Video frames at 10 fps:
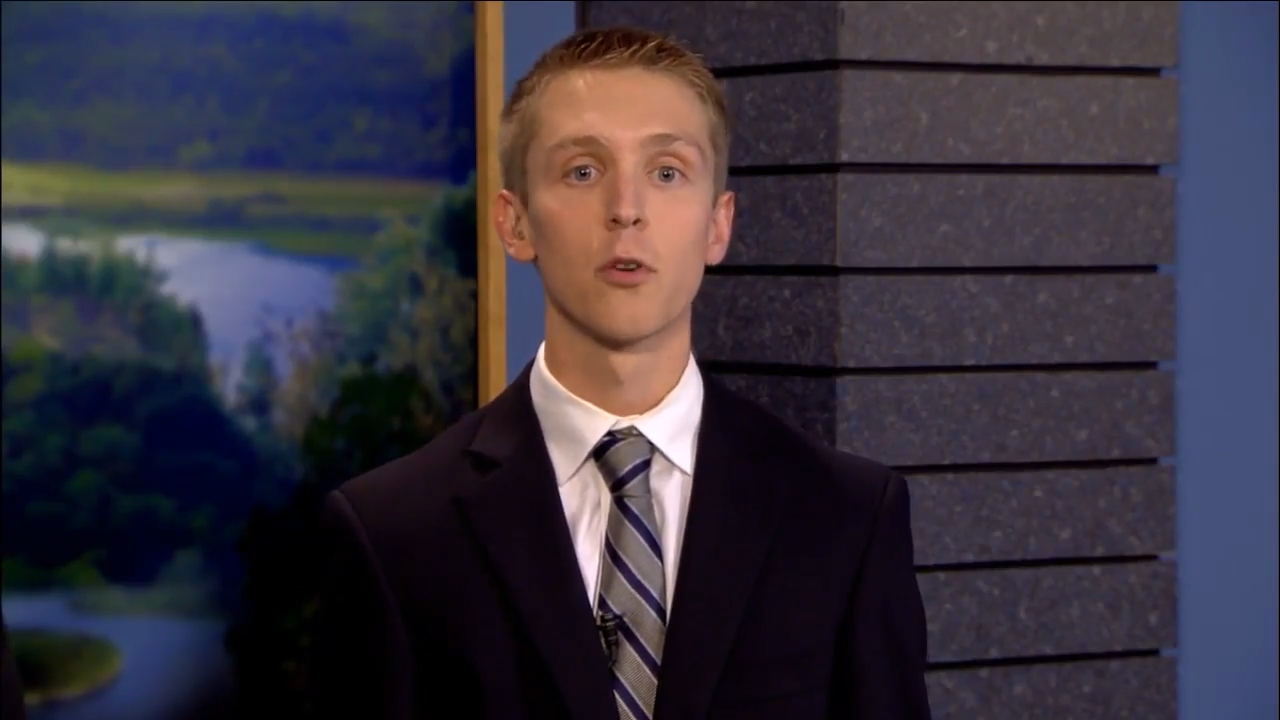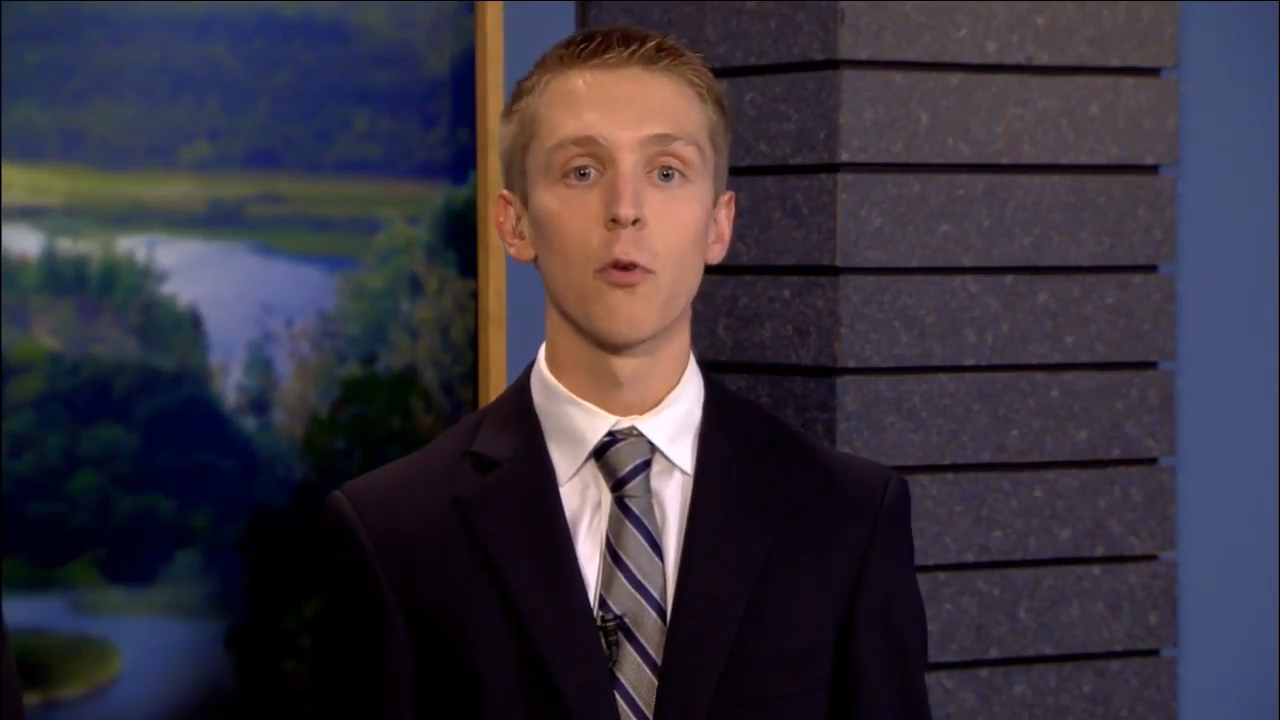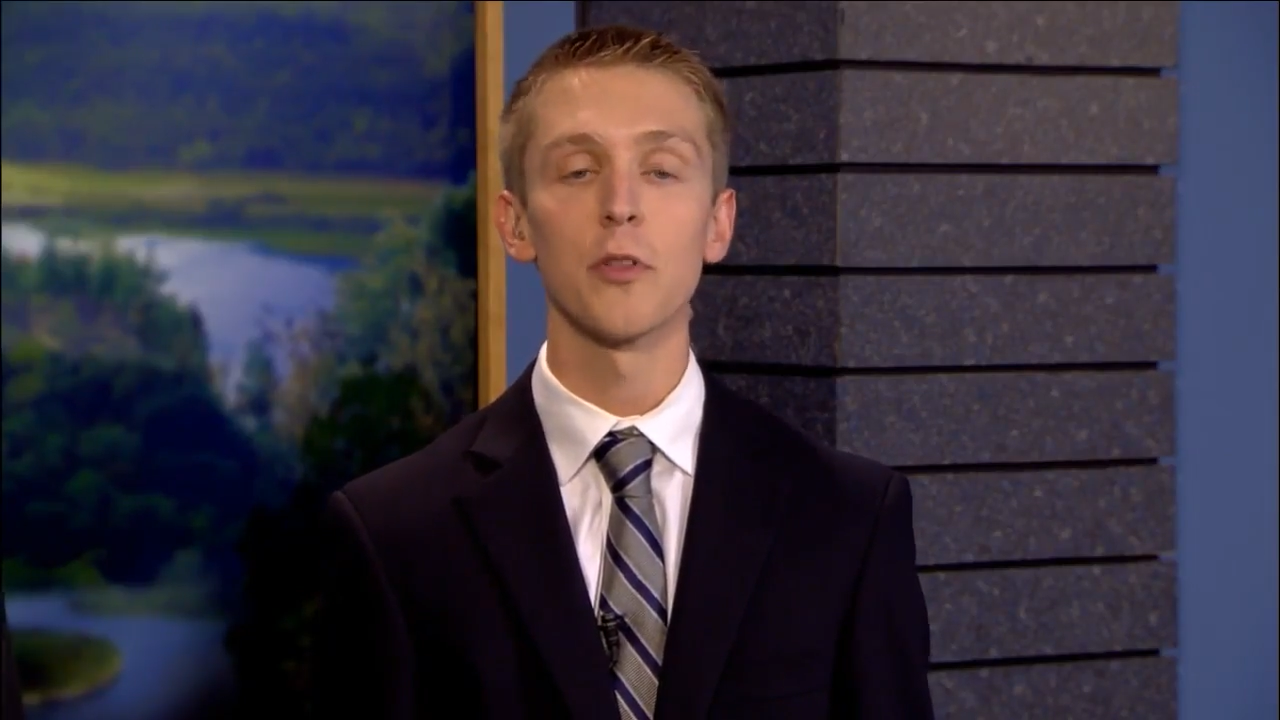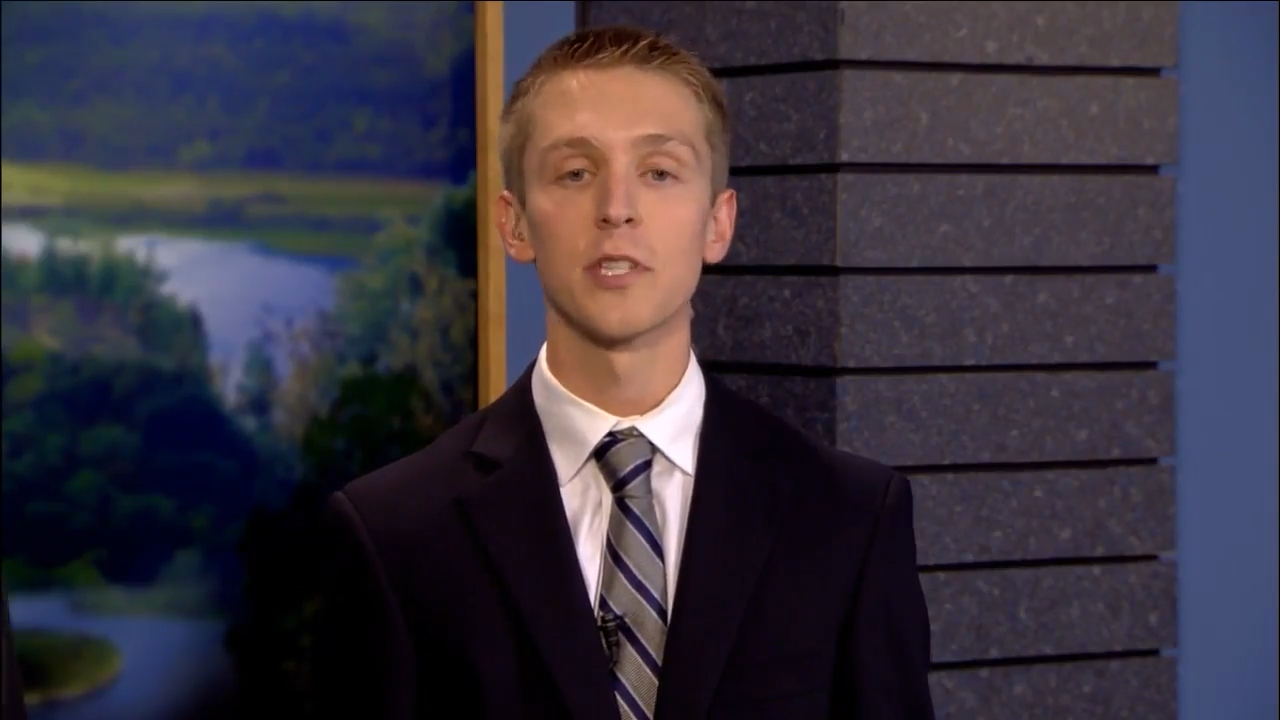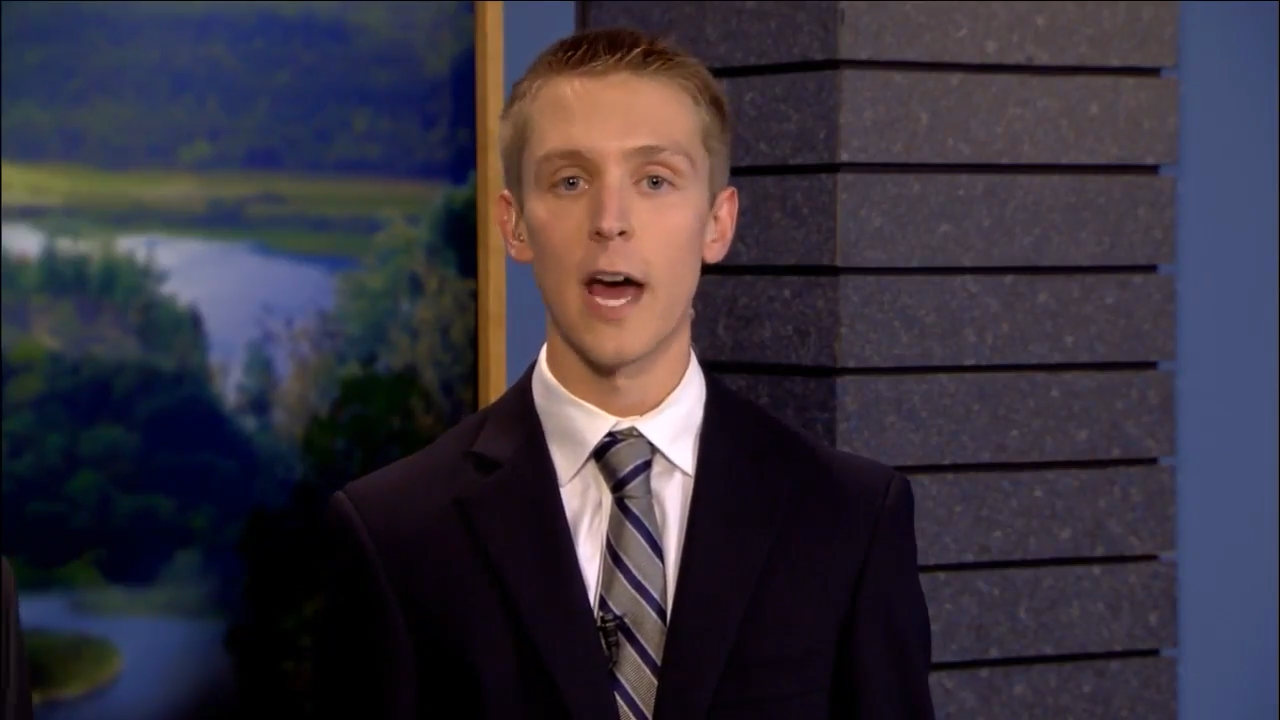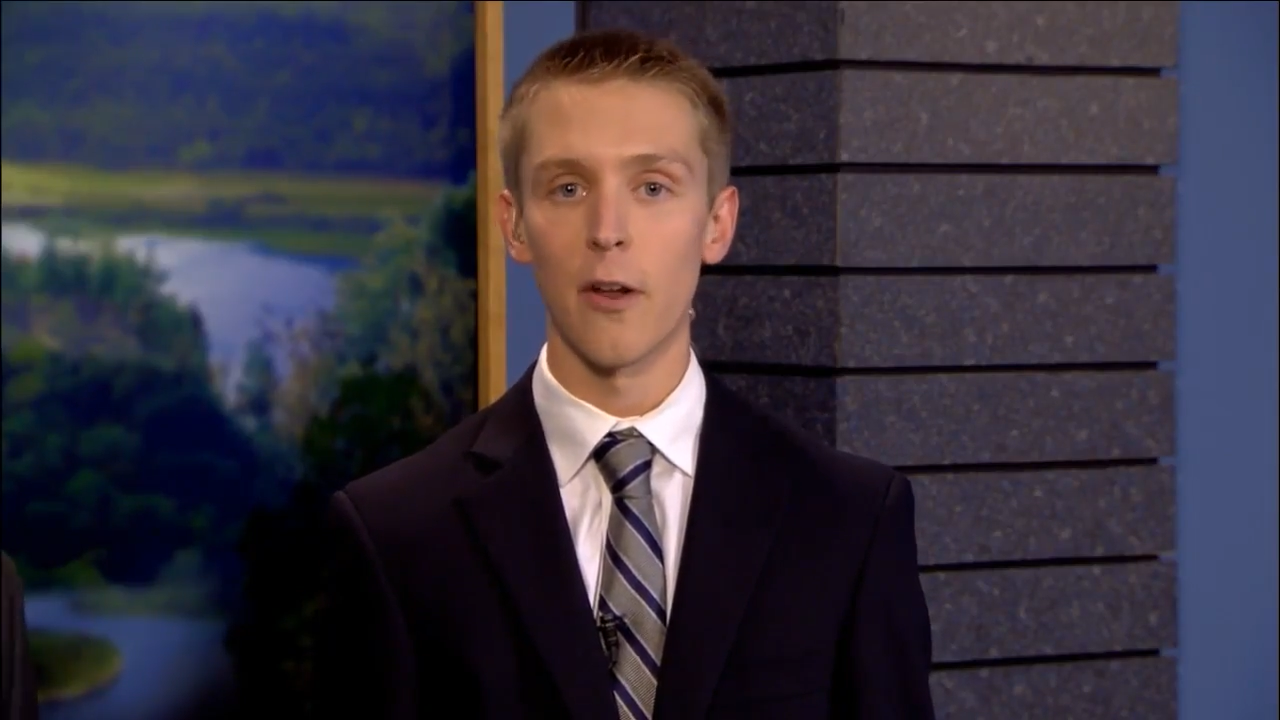to grow the